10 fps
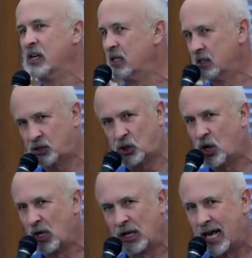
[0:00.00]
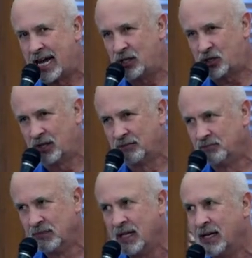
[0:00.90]
install lights,
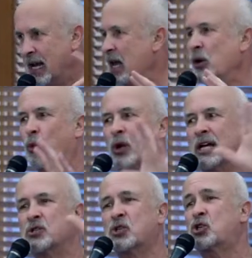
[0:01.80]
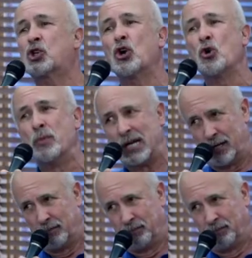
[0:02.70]
and Red's a showman.